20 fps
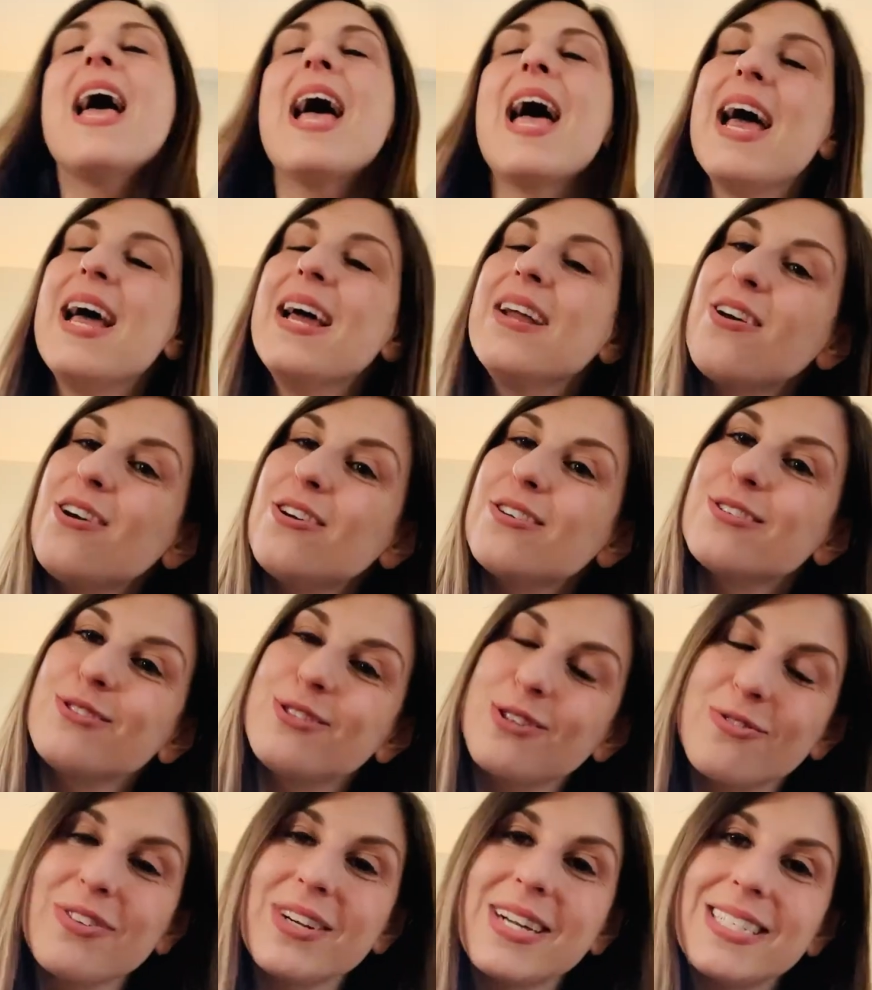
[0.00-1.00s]
And also
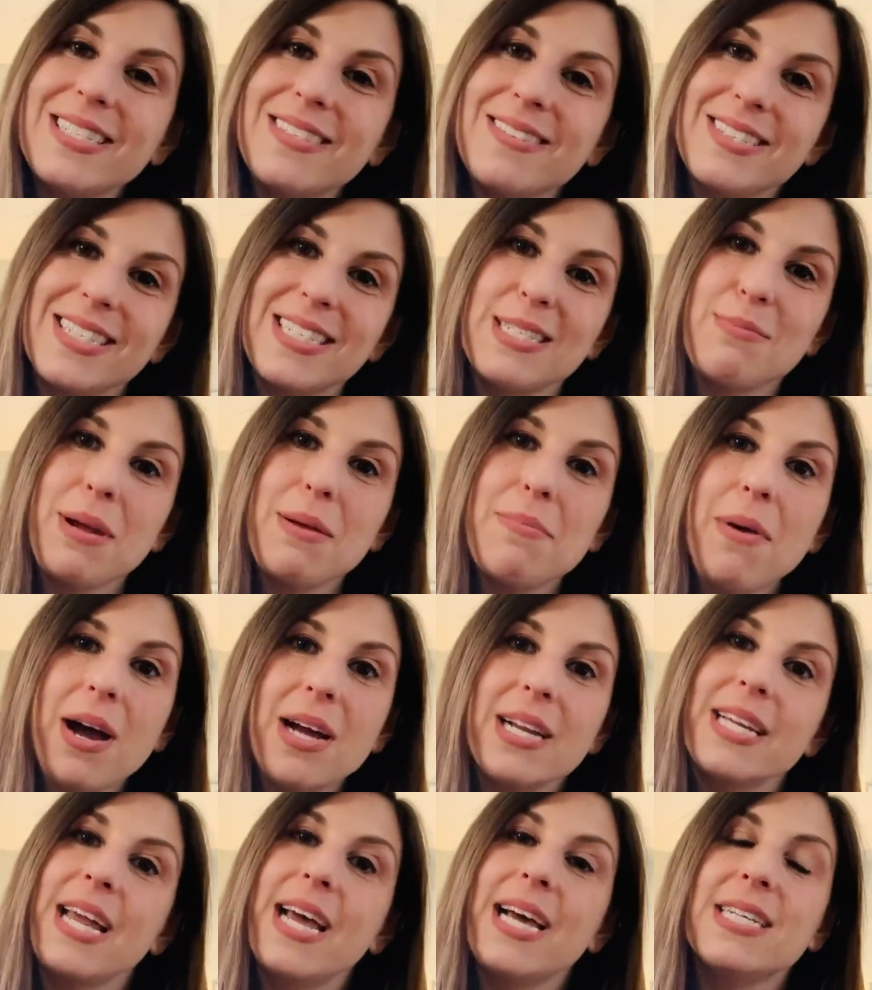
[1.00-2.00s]
don't forget to listen to my
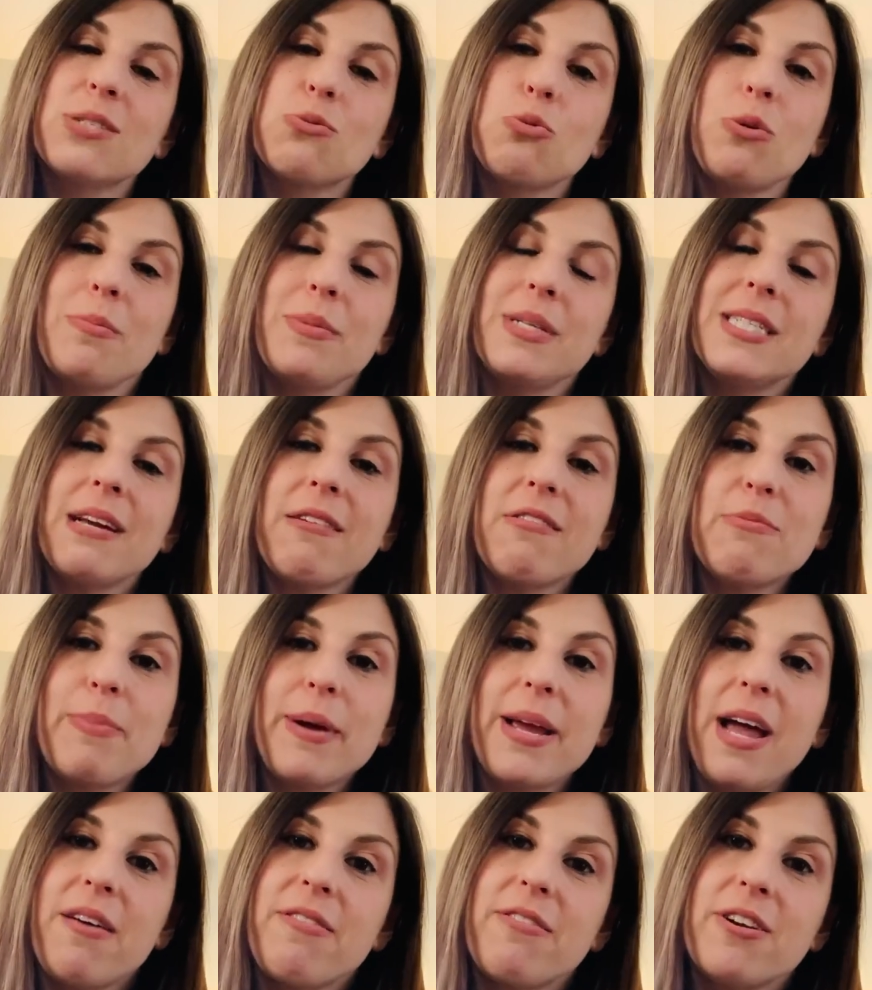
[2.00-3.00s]
podcast, Women's Health
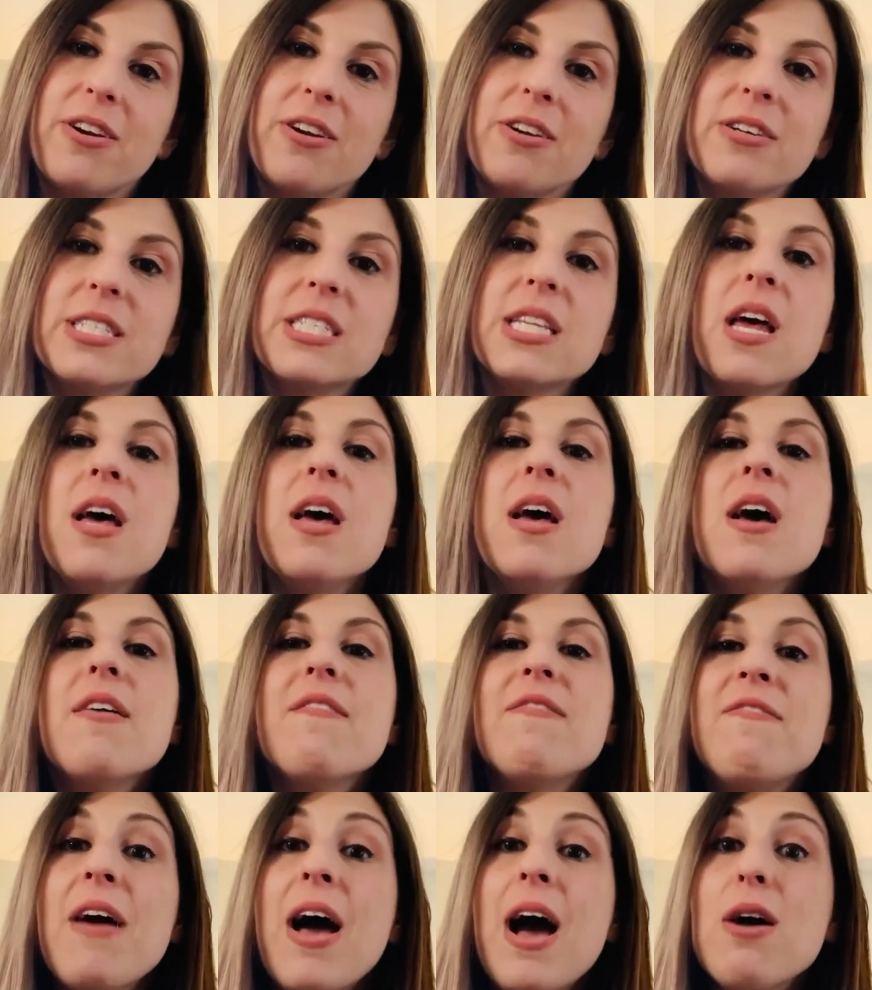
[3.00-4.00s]
by Heather Hirsch,
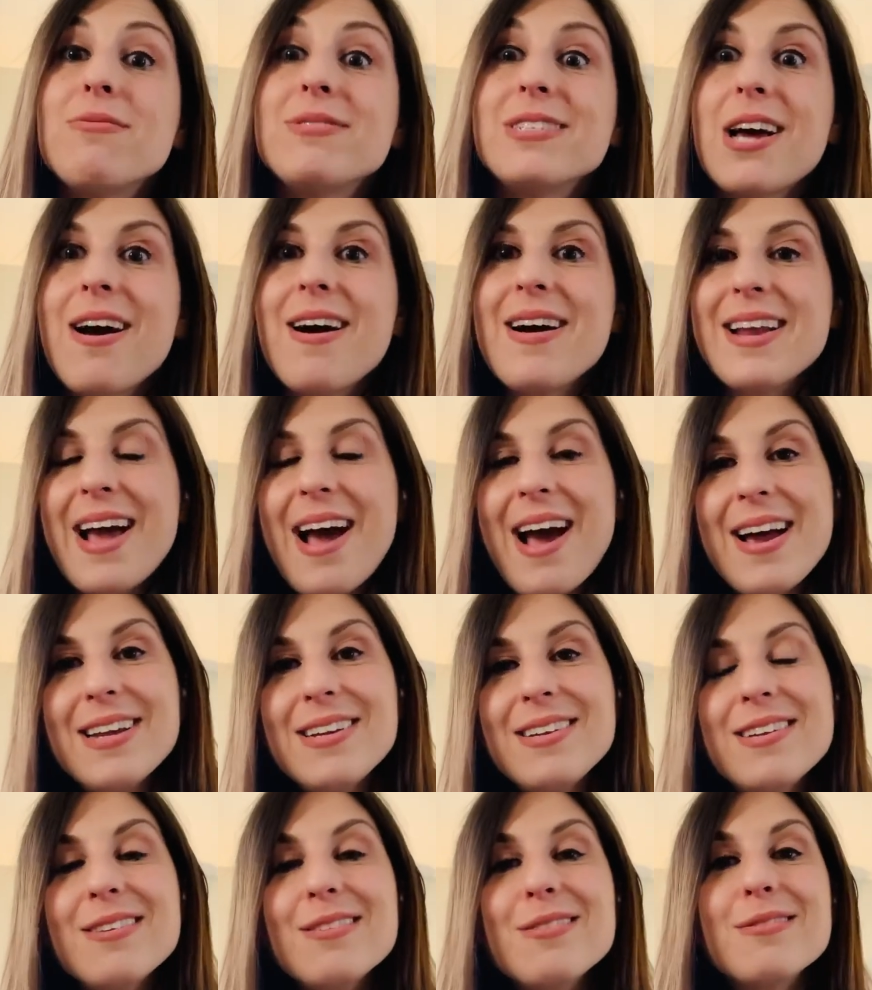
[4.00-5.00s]
found on
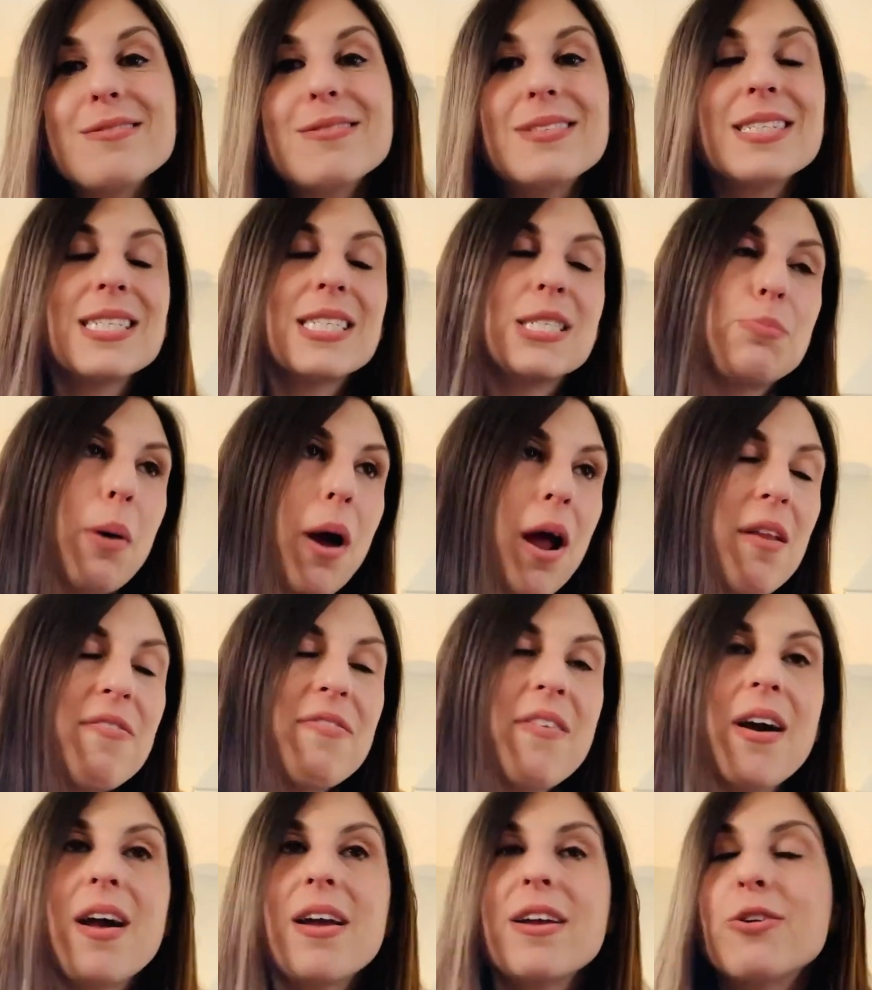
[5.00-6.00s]
iTunes,
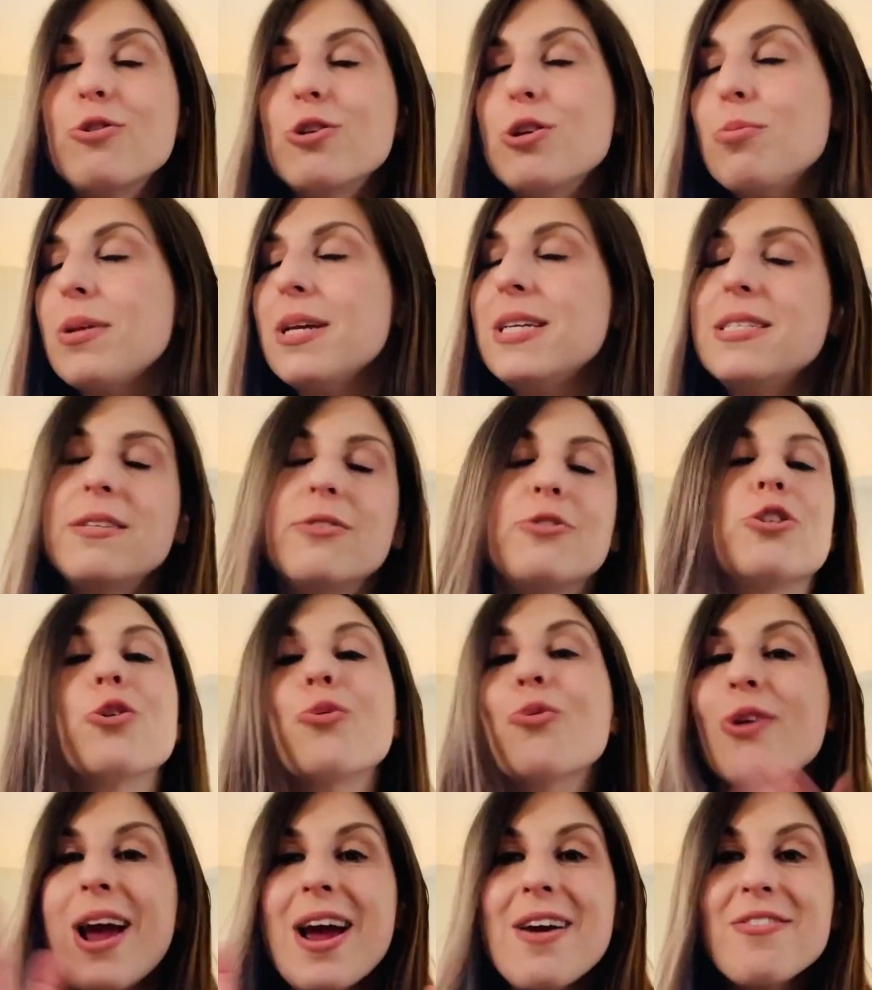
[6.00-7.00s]
Spotify, Google Play, Stitcher,
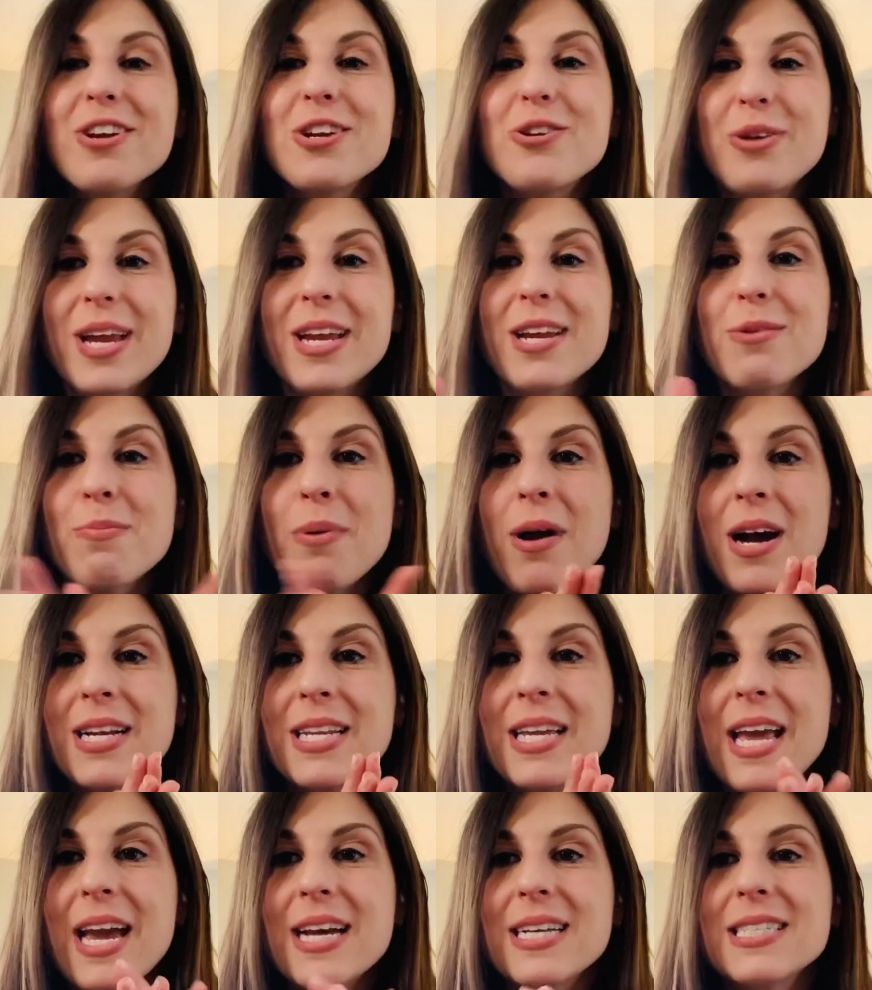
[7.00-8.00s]
wherever you get your
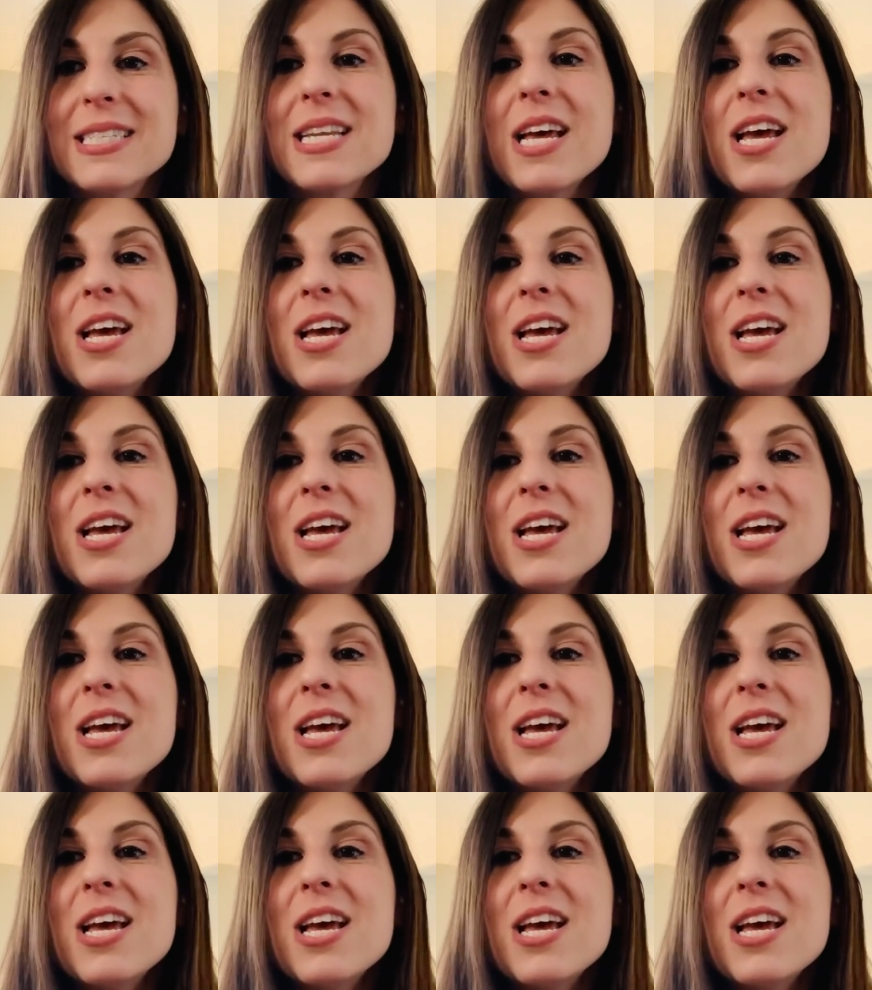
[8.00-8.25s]
podcasts.